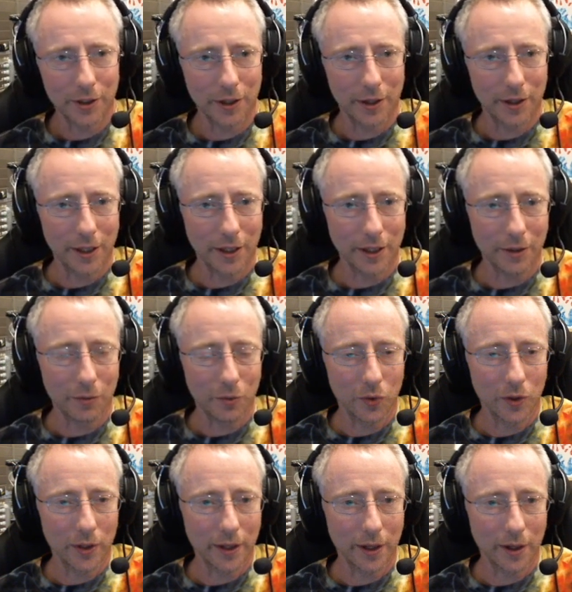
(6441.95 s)
they can
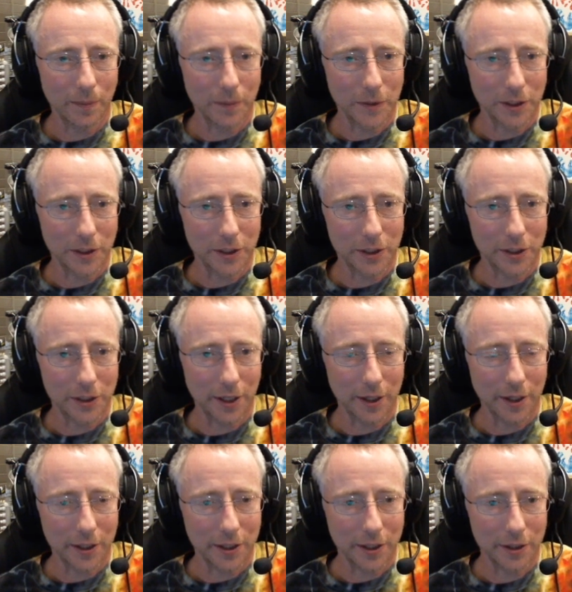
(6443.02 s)
really help this deck
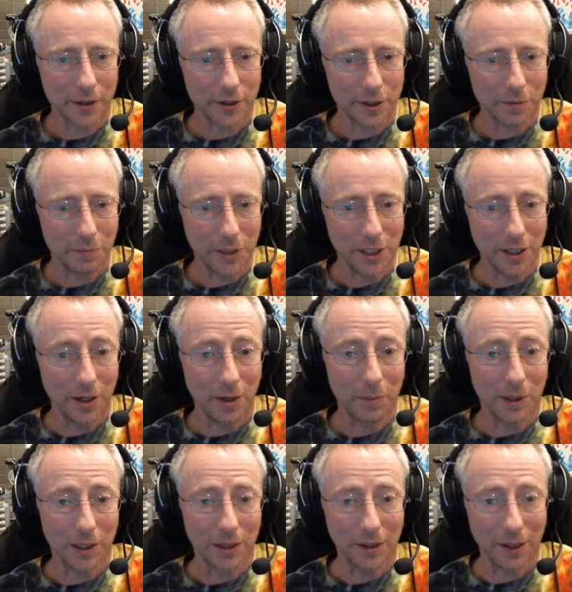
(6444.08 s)
speed up a
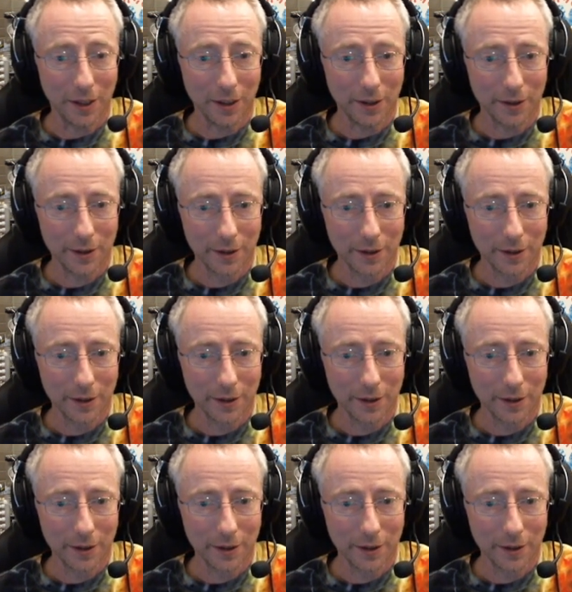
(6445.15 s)
lot.